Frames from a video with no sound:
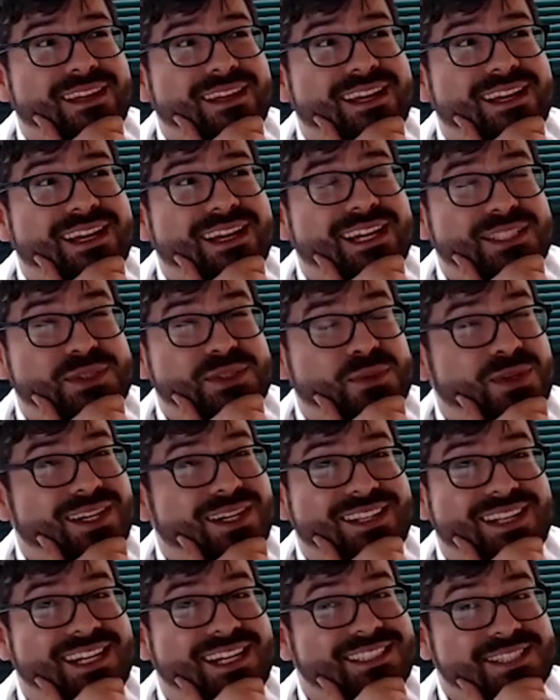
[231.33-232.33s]
as well
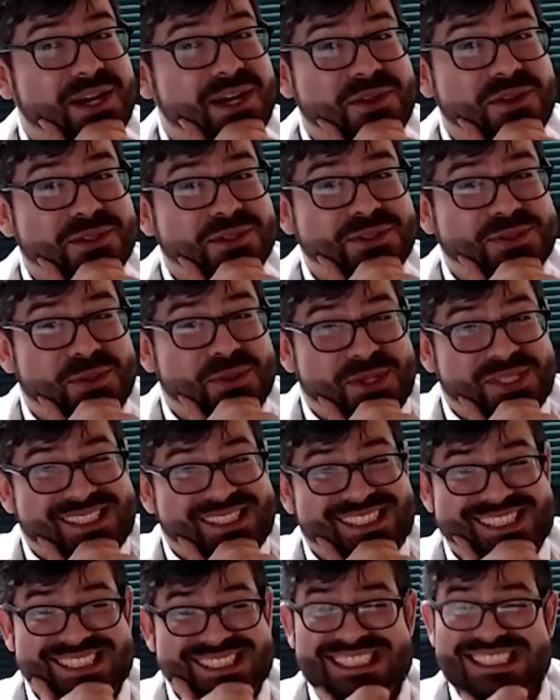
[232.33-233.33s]
as other
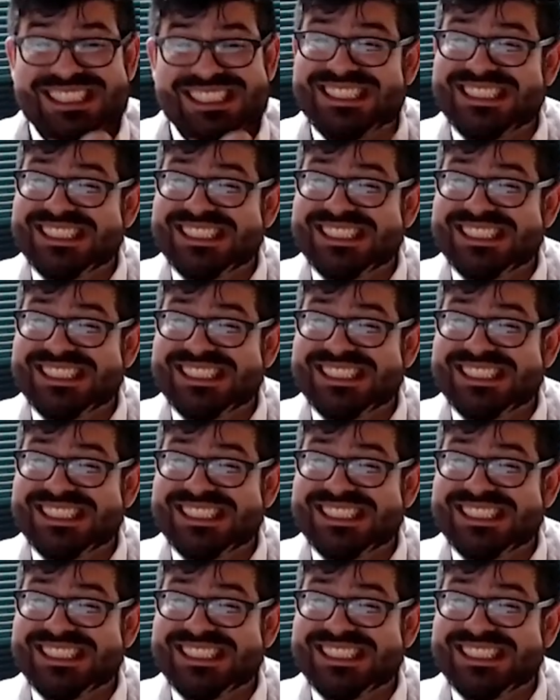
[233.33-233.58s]
sources